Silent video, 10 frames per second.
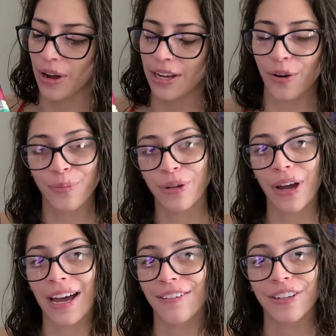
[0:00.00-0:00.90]
I hope you
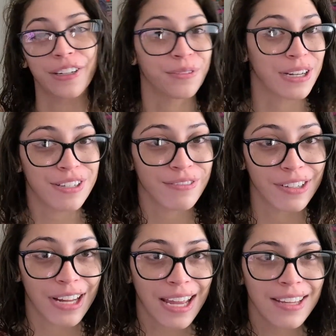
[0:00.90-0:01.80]
have a good rest of your
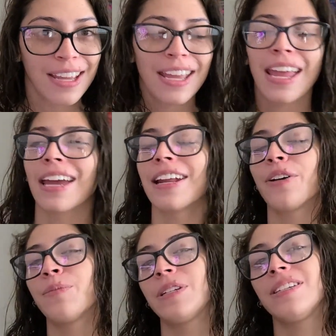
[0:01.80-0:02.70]
day, and I
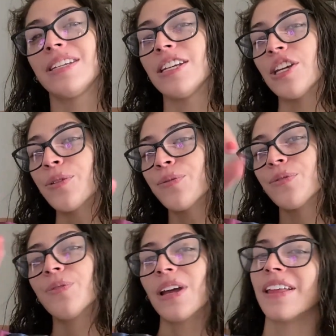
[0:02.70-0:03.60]
hope to see you
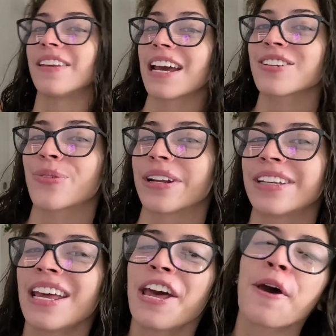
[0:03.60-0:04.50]
in the next one.
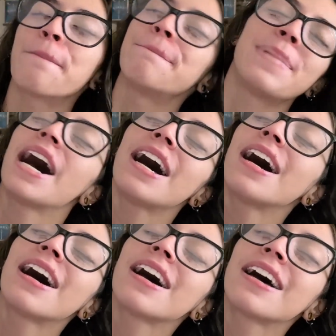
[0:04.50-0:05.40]

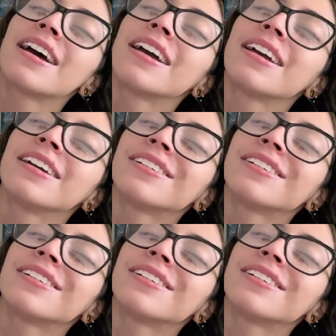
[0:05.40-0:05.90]
Bye!